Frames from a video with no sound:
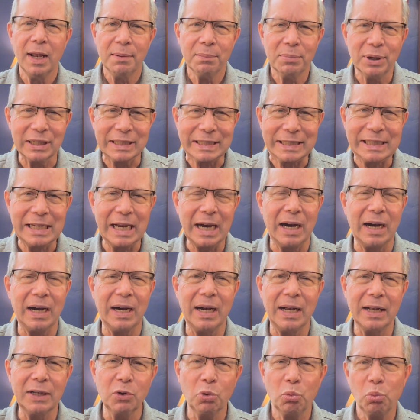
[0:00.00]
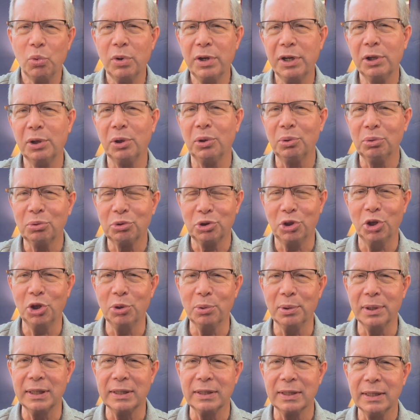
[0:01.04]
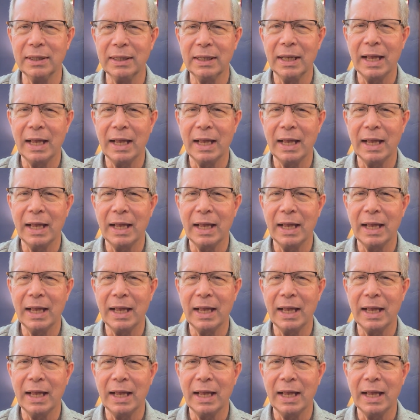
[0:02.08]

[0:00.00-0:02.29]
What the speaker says: But God will do it.